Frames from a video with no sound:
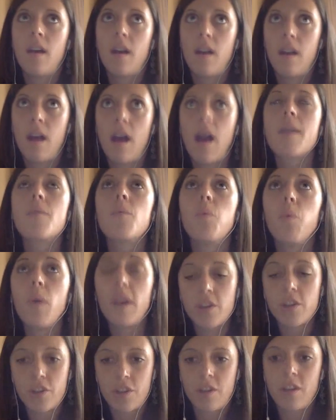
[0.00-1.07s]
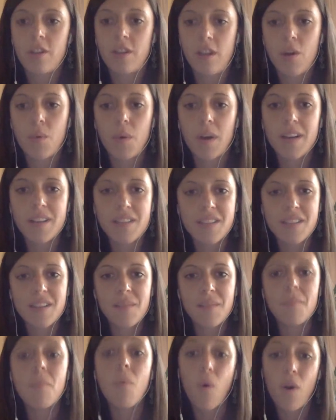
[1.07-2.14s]
I wish that there was
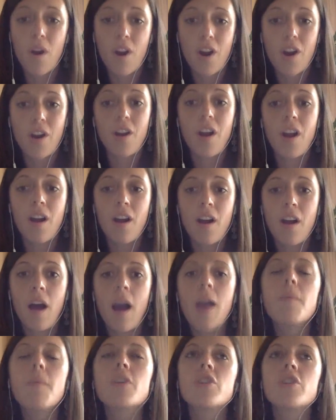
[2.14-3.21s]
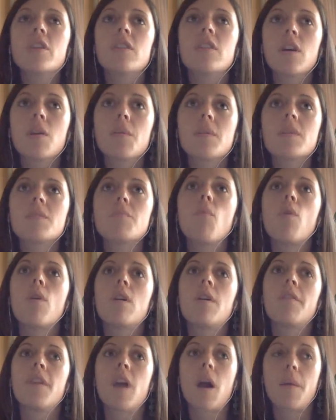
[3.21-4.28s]
more
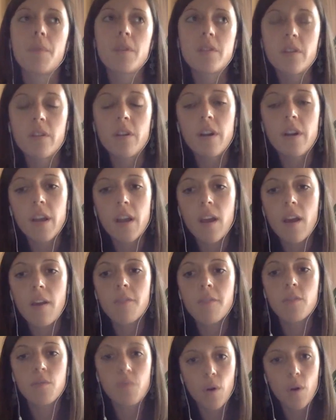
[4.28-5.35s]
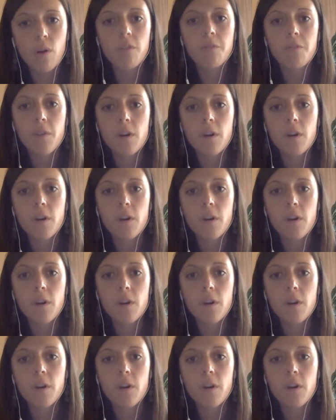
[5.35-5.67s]
of the opportunity of a role for a